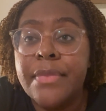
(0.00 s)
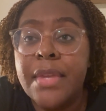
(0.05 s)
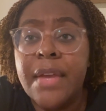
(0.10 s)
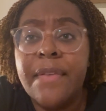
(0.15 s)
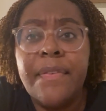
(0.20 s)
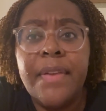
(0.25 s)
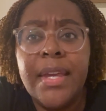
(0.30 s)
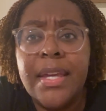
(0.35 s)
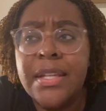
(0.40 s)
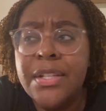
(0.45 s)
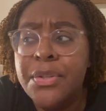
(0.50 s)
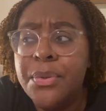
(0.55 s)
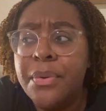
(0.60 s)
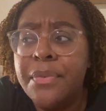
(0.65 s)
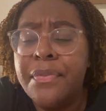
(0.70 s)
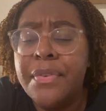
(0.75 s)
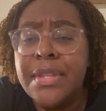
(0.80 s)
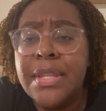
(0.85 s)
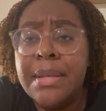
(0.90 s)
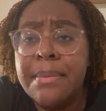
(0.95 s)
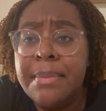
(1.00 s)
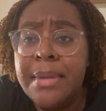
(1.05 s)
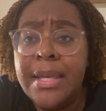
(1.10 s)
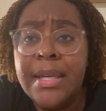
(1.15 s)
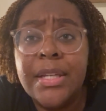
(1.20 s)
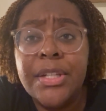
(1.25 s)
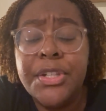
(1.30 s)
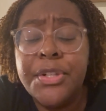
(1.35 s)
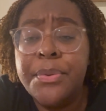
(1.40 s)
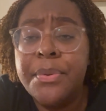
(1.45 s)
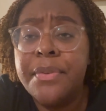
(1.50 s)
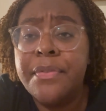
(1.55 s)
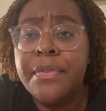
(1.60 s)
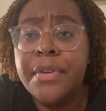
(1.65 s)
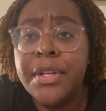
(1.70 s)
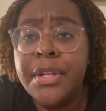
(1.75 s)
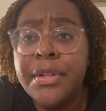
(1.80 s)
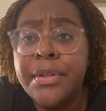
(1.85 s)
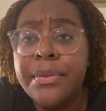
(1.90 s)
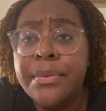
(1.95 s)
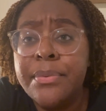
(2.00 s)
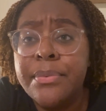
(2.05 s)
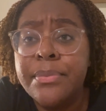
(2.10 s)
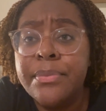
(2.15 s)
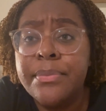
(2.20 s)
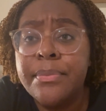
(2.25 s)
If He can do it for them, He can do it for you.